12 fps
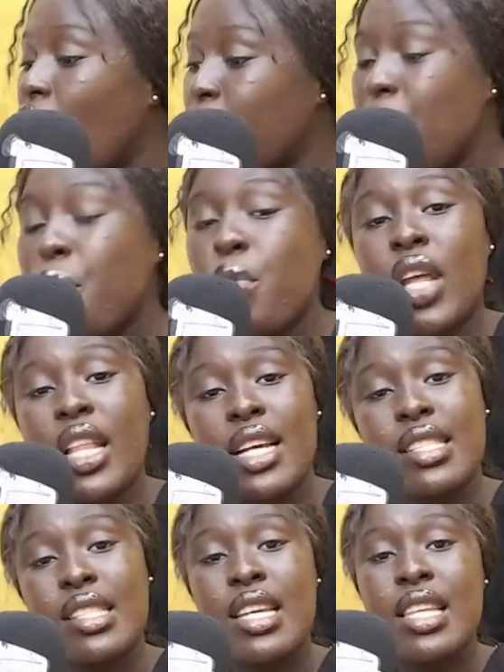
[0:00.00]
people that are
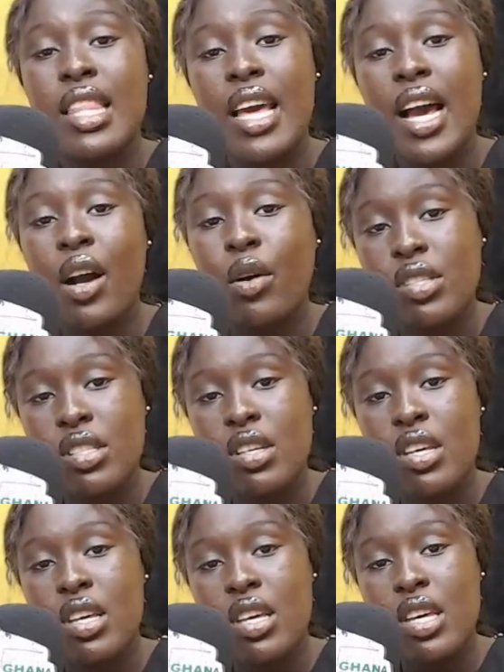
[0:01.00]
staying in the house.
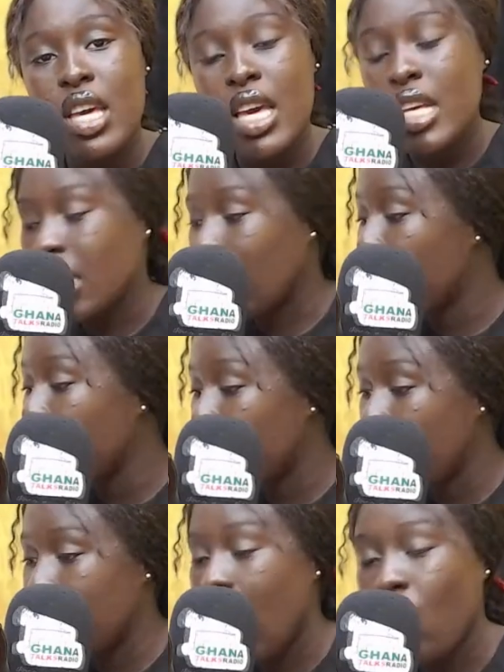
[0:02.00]
Each and every
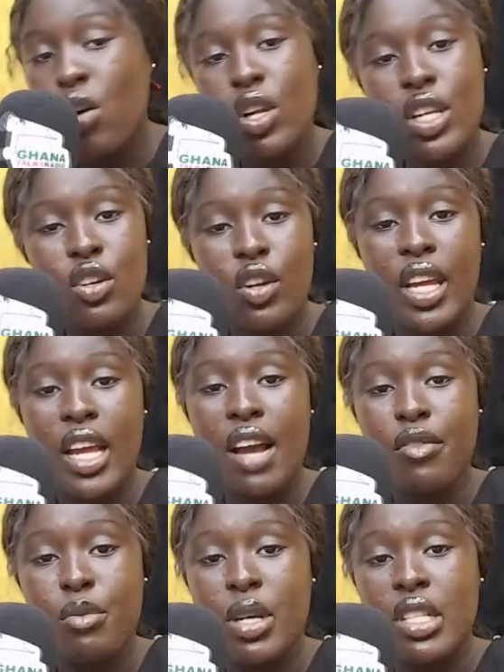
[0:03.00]
day they are calling on the
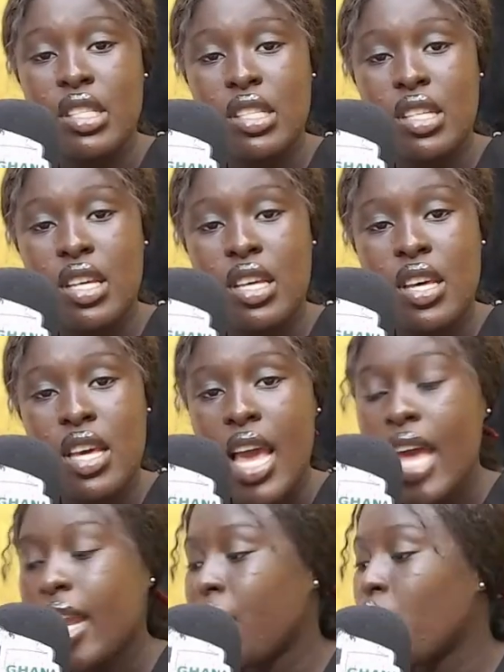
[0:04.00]
government.
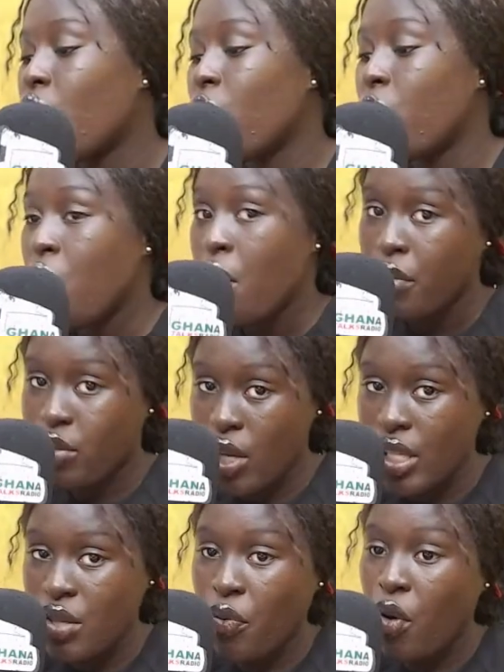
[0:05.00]
And I know
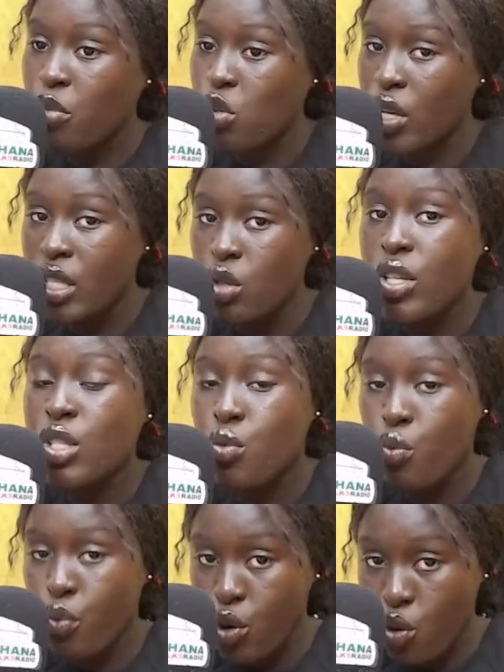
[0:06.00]
from 2020,
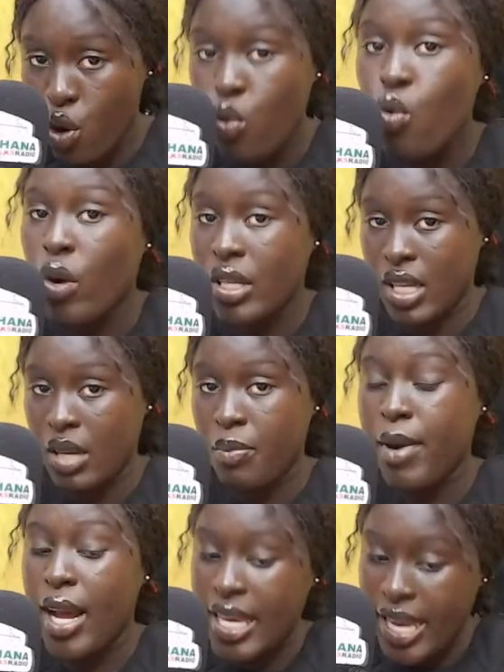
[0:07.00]
we know who was in
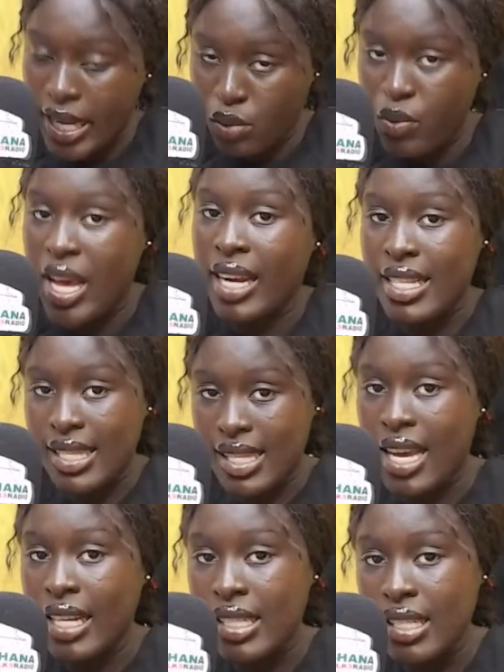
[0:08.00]
power. Yes, we
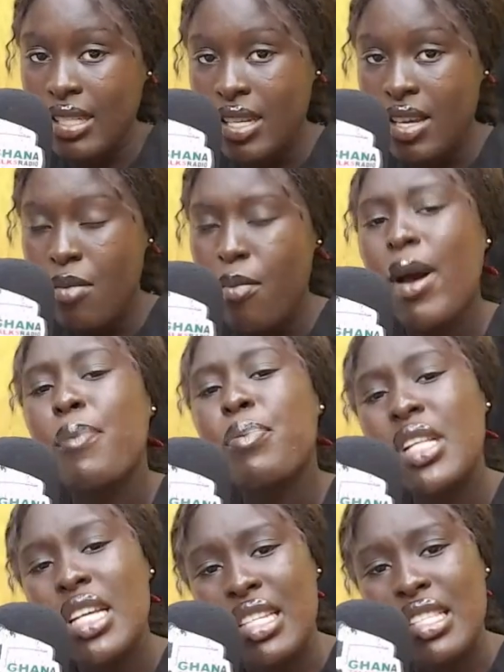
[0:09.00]
understand. But
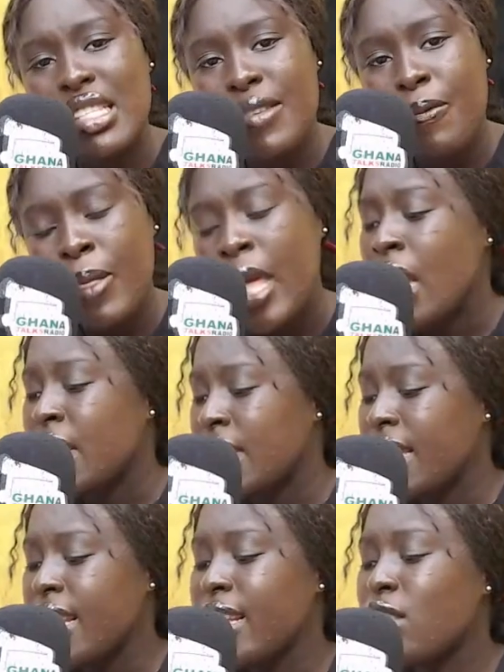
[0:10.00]
please,
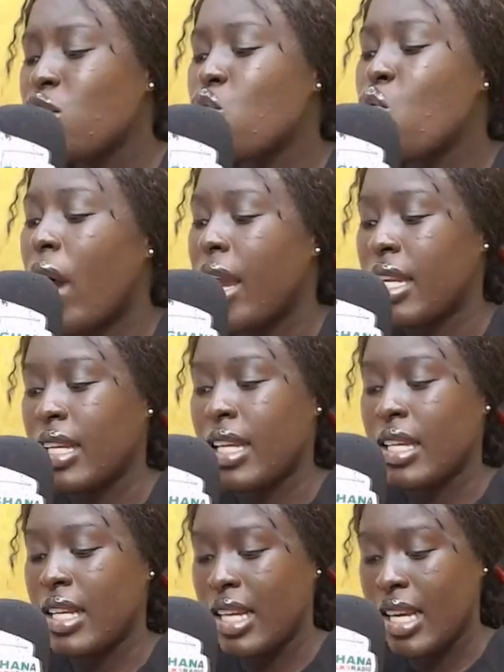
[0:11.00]
since you are in
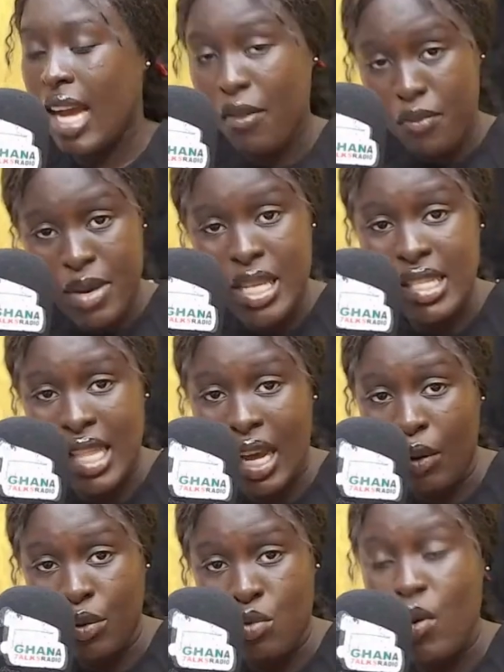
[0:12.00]
government
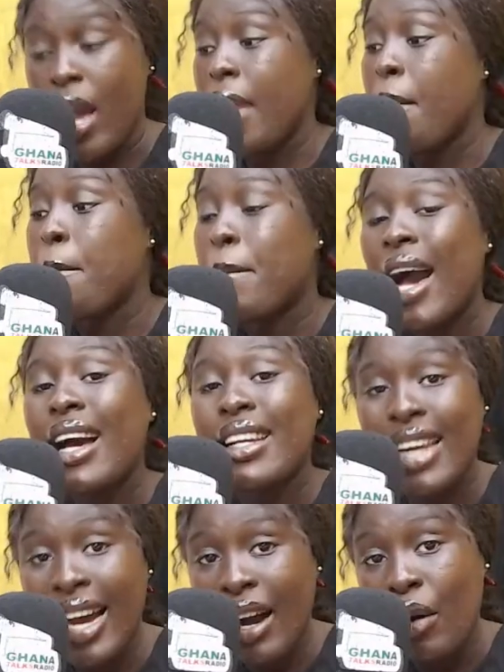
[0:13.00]
now, you are in power
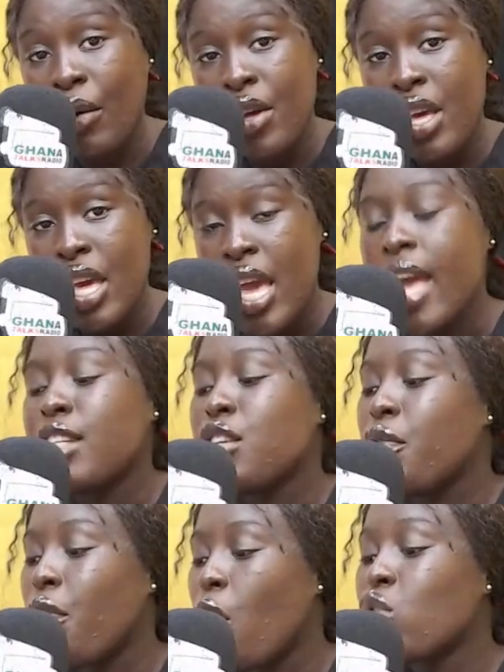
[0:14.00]
now, and
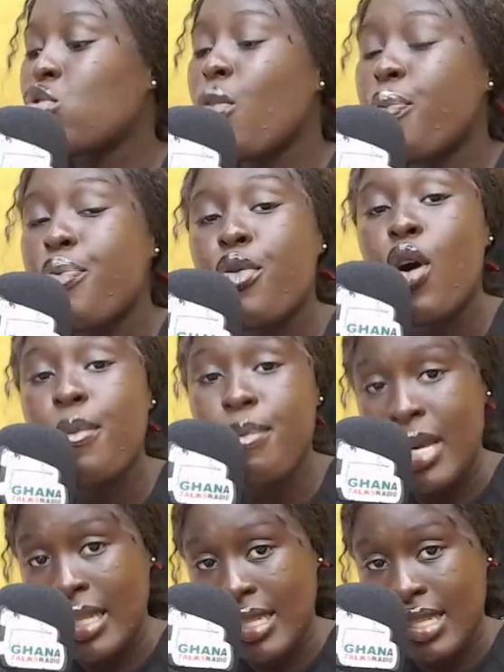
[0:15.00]
you've also
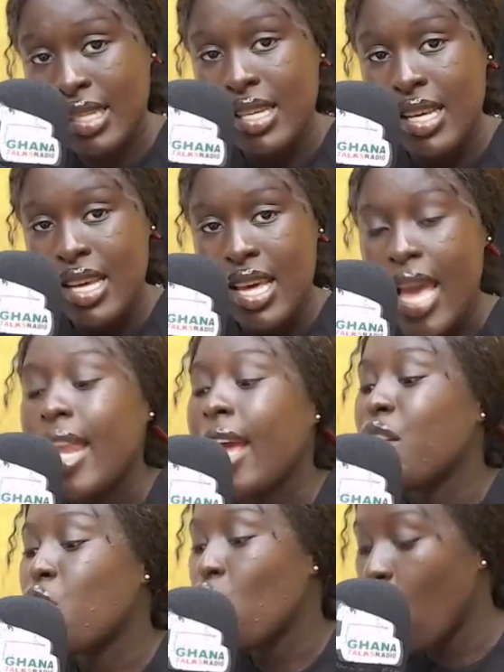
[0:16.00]
promised, and I
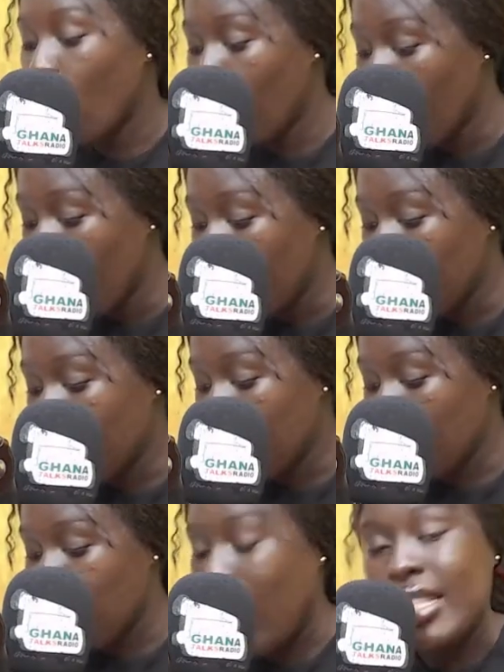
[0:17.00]
know
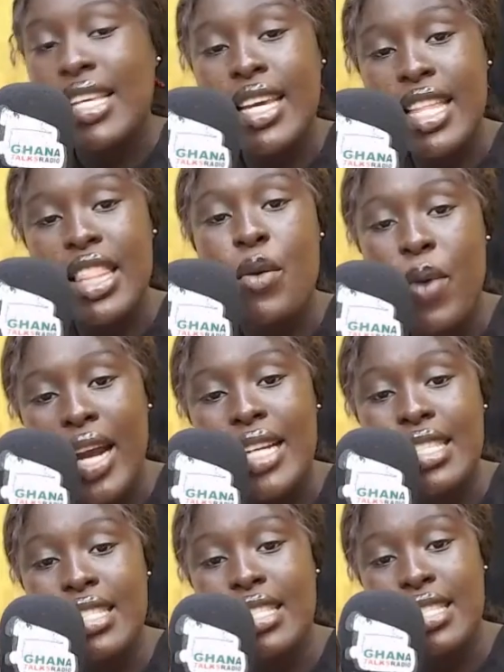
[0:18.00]
you are taking the
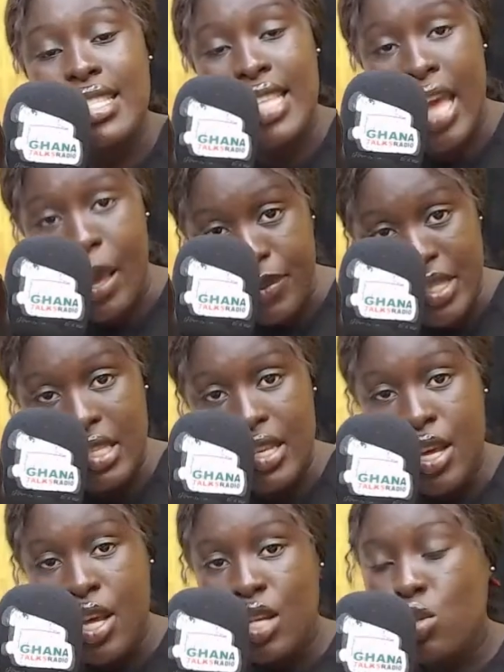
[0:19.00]
right steps
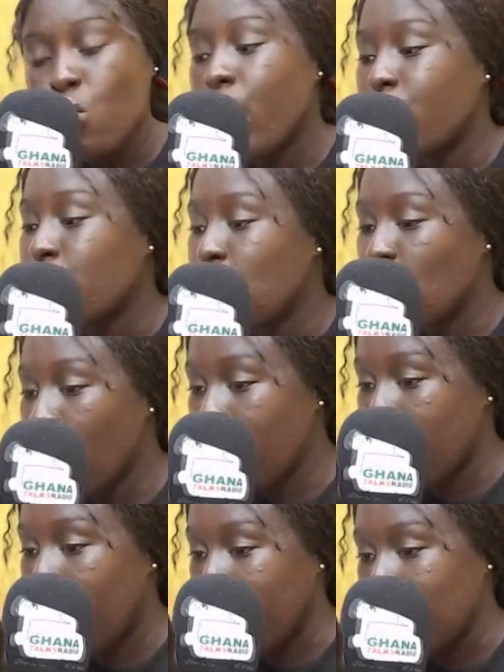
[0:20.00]
to ensure
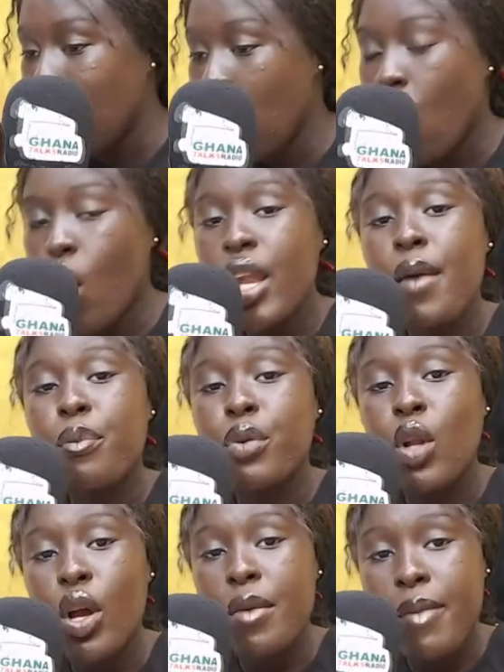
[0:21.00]
that
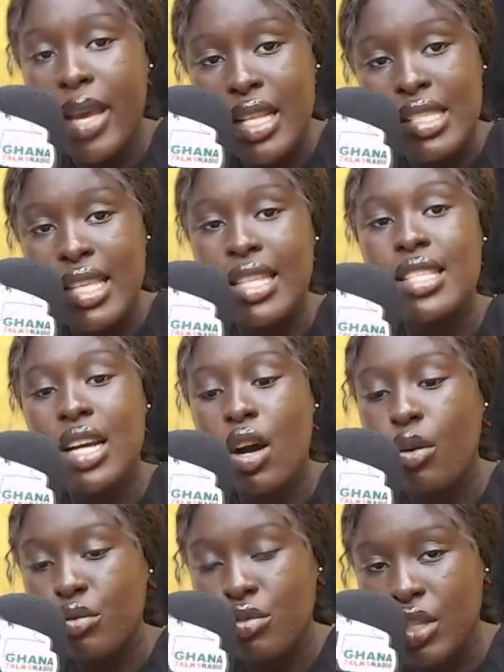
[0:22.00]
unemployment in this
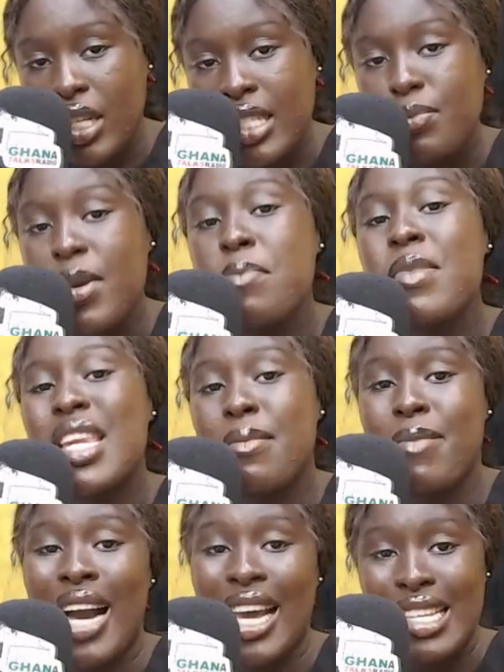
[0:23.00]
country is being
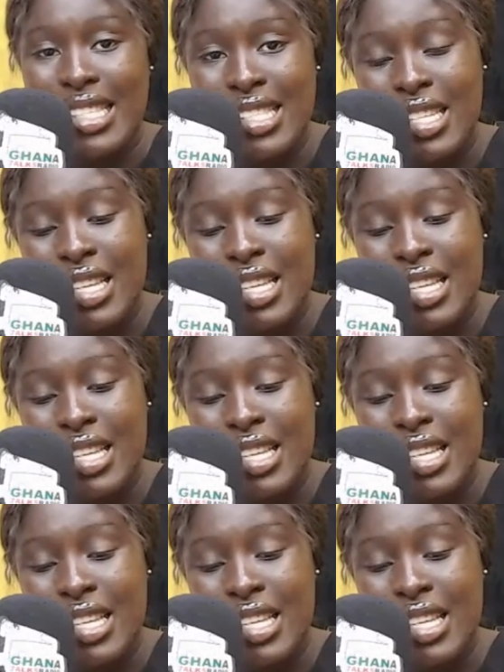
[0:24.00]
minimized,